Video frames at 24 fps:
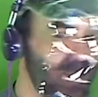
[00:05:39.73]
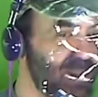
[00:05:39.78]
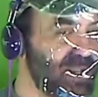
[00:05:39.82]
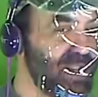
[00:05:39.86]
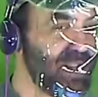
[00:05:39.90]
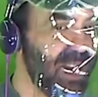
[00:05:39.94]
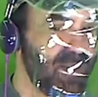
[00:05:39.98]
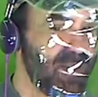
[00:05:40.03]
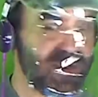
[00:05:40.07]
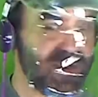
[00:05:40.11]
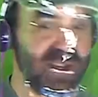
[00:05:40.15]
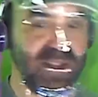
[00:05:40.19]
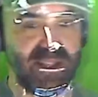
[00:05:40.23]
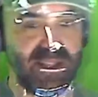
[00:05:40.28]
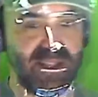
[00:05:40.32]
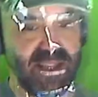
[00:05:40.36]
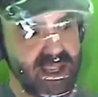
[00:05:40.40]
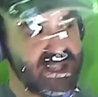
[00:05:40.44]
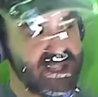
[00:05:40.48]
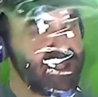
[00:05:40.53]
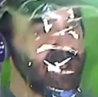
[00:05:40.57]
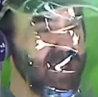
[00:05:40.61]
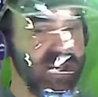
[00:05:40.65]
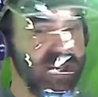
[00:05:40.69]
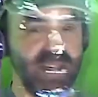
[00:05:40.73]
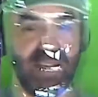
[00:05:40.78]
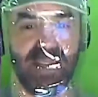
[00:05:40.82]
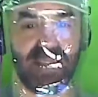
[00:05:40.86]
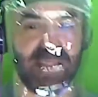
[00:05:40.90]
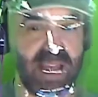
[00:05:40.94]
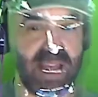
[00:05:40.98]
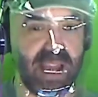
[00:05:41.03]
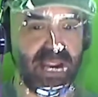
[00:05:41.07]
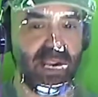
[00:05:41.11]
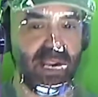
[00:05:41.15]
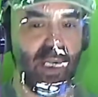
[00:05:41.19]
Jefferson, this is
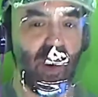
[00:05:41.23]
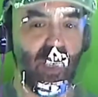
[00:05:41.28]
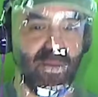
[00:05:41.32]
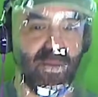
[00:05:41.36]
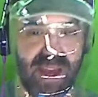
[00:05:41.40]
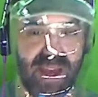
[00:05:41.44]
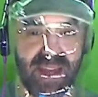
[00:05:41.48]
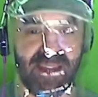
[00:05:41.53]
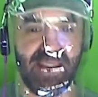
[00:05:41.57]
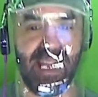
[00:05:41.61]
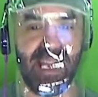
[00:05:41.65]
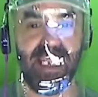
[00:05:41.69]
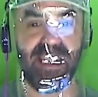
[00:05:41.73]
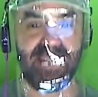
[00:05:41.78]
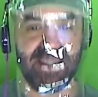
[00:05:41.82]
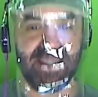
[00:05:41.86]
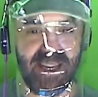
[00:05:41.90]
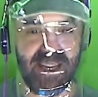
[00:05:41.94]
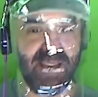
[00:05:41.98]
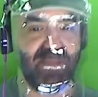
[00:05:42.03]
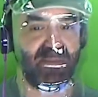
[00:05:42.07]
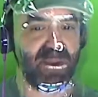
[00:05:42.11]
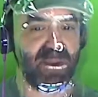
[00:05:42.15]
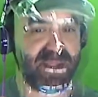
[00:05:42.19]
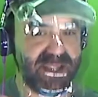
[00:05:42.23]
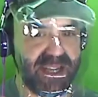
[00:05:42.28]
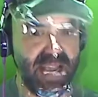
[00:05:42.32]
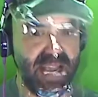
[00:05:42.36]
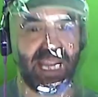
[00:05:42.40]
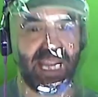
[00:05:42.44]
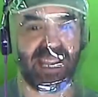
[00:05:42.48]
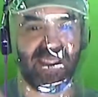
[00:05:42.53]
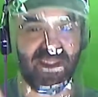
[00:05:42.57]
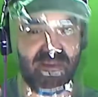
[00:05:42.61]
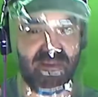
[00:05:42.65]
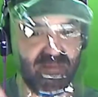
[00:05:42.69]
a Covad-19
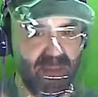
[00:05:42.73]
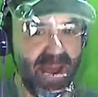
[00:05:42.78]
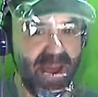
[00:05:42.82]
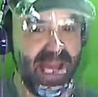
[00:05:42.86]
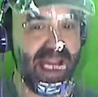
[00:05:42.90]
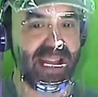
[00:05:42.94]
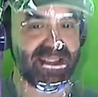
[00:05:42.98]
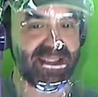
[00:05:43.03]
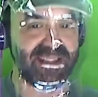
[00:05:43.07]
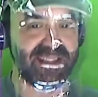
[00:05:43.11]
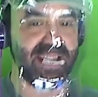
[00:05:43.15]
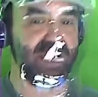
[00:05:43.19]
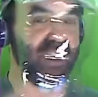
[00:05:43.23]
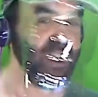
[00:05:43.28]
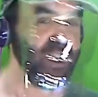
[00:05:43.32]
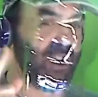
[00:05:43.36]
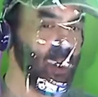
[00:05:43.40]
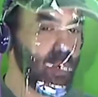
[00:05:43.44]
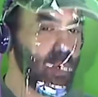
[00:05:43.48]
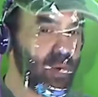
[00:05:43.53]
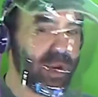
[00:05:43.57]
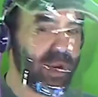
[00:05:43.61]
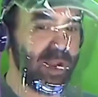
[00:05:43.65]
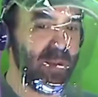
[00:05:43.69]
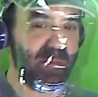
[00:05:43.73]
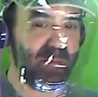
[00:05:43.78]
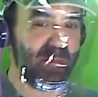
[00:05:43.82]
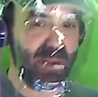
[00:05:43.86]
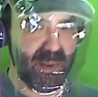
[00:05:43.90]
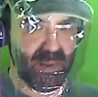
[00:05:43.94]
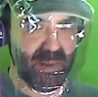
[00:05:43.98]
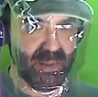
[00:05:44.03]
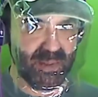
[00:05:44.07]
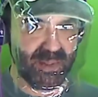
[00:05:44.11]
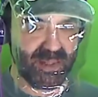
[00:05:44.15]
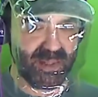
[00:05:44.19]
protective mask that you can
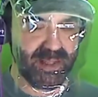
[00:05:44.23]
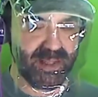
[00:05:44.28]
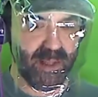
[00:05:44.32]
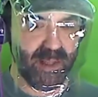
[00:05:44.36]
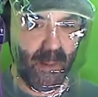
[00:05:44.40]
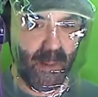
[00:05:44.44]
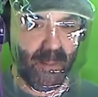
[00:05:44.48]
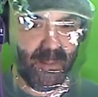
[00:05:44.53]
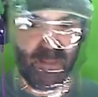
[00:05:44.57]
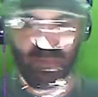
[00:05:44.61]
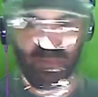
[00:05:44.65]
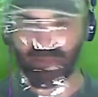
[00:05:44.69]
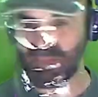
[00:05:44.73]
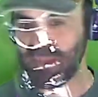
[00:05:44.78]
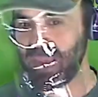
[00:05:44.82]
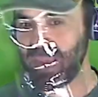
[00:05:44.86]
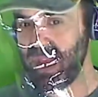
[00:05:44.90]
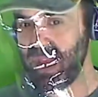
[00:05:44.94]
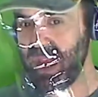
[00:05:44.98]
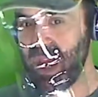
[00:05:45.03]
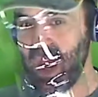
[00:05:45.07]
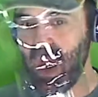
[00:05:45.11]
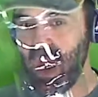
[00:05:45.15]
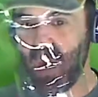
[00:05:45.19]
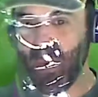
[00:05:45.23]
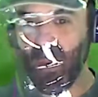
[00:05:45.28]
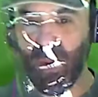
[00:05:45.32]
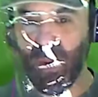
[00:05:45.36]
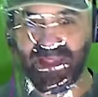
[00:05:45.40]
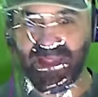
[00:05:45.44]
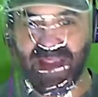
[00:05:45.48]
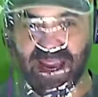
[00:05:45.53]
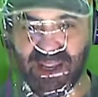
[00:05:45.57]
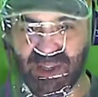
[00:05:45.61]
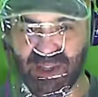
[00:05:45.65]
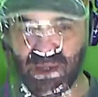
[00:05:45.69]
build with
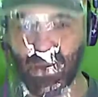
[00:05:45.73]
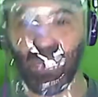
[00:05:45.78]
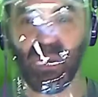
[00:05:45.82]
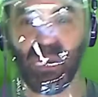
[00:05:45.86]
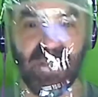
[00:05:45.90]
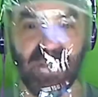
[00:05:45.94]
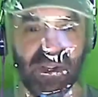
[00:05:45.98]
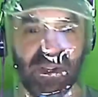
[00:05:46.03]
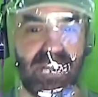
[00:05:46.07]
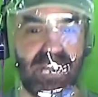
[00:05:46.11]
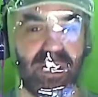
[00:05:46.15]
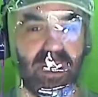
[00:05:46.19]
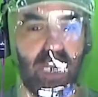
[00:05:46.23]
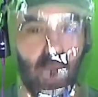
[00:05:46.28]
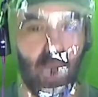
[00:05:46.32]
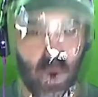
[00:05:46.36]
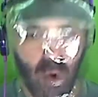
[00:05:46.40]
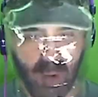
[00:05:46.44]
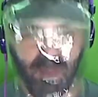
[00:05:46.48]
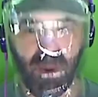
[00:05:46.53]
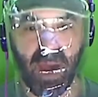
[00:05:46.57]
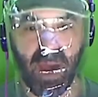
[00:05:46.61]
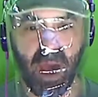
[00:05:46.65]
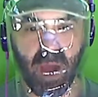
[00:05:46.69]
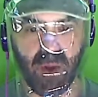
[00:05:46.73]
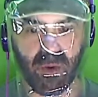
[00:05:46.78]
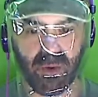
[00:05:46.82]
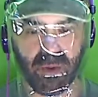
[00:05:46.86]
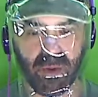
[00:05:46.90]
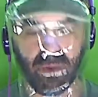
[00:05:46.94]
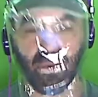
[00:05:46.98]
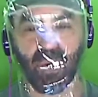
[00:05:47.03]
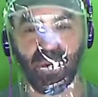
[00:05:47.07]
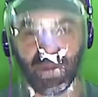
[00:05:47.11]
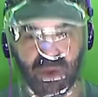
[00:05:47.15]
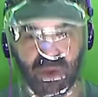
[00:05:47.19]
a 2-liter Coke bottle
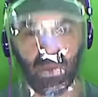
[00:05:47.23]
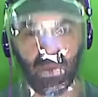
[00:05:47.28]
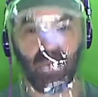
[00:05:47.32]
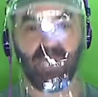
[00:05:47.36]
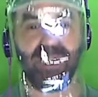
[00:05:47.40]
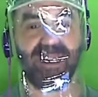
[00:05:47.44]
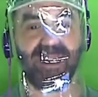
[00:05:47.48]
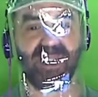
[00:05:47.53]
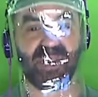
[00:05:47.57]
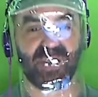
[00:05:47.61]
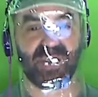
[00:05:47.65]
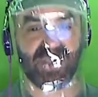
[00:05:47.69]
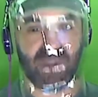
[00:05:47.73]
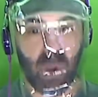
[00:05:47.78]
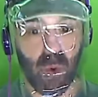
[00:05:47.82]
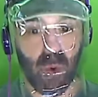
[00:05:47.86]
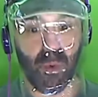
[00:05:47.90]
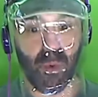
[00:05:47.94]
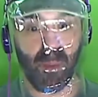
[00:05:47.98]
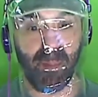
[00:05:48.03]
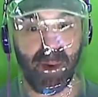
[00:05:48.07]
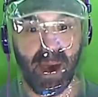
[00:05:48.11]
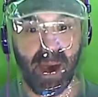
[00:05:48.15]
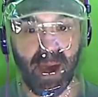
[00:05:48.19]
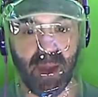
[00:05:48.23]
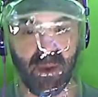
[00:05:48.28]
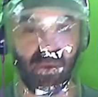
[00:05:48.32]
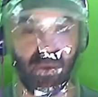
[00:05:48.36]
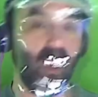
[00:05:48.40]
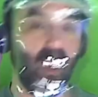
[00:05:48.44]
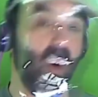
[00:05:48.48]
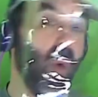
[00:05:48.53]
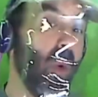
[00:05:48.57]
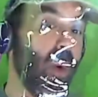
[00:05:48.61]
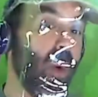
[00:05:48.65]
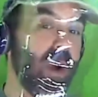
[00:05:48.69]
or 2-liter soda bottle
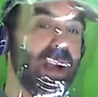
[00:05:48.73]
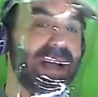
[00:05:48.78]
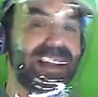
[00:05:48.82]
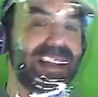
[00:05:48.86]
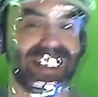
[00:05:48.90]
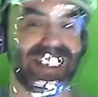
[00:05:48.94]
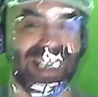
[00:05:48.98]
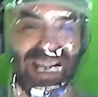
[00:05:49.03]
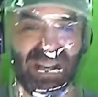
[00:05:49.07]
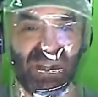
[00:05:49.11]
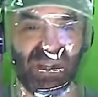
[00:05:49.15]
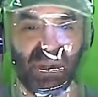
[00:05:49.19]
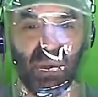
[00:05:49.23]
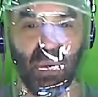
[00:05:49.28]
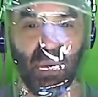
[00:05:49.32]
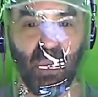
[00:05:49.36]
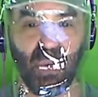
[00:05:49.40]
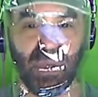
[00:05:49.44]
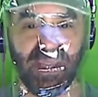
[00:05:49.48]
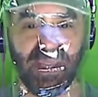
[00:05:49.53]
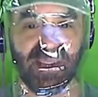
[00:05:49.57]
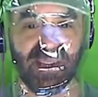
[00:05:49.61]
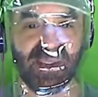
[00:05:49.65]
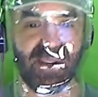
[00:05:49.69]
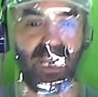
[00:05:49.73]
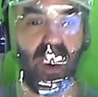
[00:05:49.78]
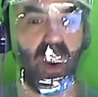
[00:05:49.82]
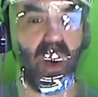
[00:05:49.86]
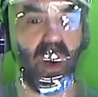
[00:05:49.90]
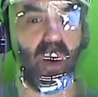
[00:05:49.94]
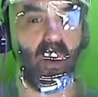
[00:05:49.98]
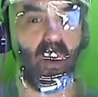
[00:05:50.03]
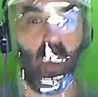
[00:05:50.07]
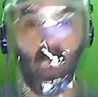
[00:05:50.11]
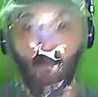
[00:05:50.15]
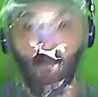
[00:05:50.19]
or a 2-liter
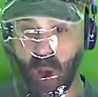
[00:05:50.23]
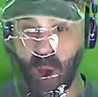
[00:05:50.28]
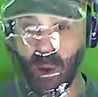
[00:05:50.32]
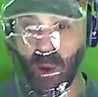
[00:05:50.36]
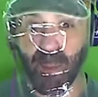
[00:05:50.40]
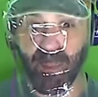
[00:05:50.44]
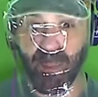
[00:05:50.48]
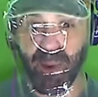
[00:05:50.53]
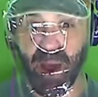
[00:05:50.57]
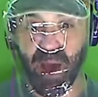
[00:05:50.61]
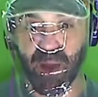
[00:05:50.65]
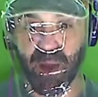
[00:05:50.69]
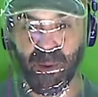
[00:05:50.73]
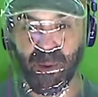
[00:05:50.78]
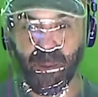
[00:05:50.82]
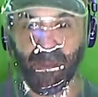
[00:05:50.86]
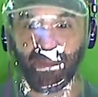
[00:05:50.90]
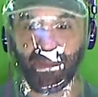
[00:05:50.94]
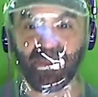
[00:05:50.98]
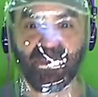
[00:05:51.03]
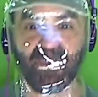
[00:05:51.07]
water bottle.